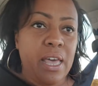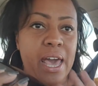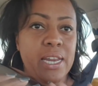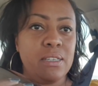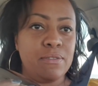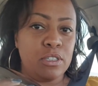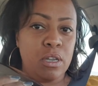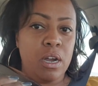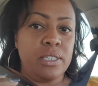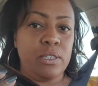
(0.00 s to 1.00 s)
the additives
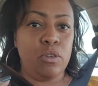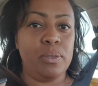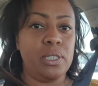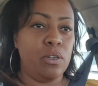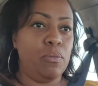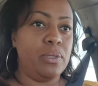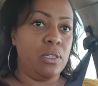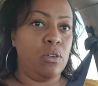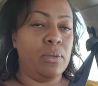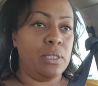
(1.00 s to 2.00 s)
are 0 plus 0 plus
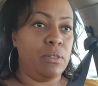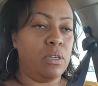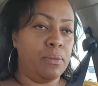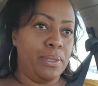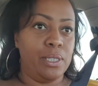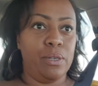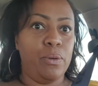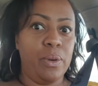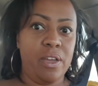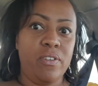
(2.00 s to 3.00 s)
0 plus 0 plus
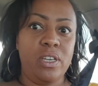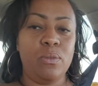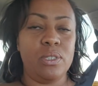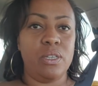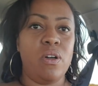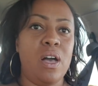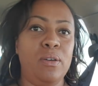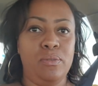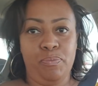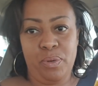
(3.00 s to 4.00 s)
0, whatever equals 0.
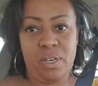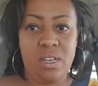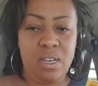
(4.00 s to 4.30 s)
I'll put